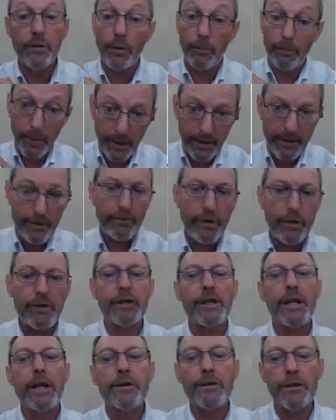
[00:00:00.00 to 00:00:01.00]
not by the
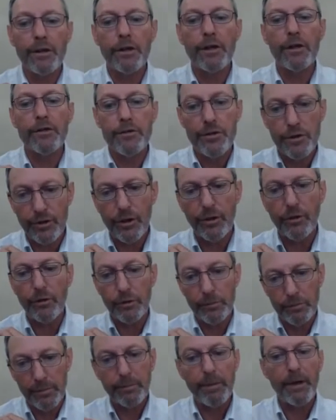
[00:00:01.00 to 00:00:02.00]
rhododendron
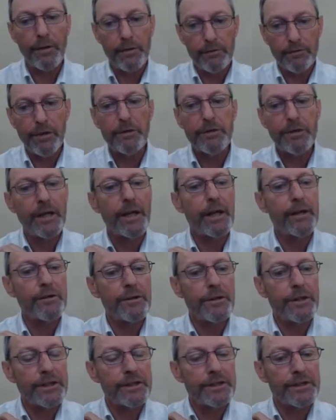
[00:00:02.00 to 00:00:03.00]
control, but by the
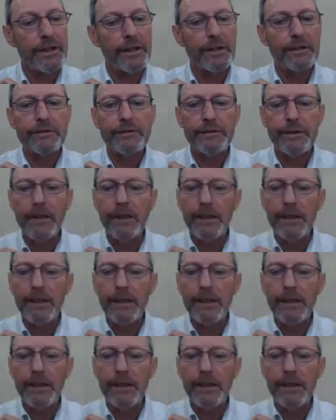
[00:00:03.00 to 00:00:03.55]
rhododendron itself,